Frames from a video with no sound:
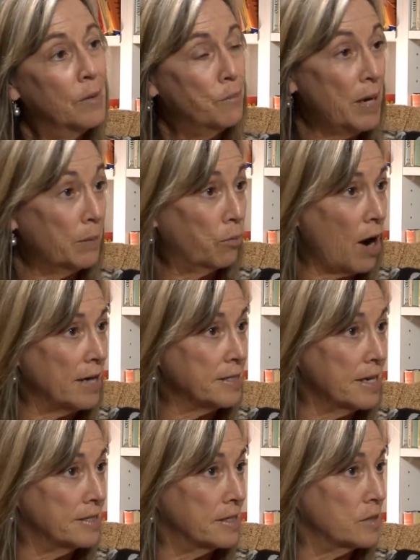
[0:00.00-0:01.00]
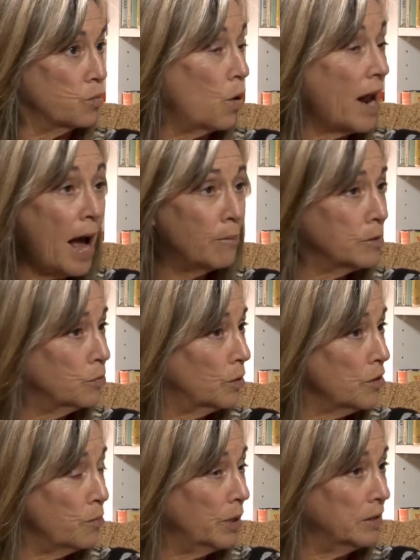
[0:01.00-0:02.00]
big processes. What happens
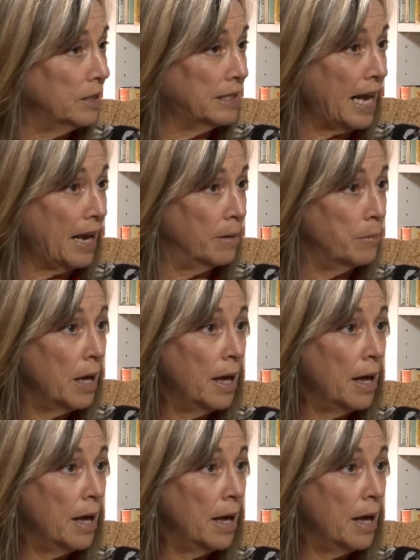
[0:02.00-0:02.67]
when you build a dam?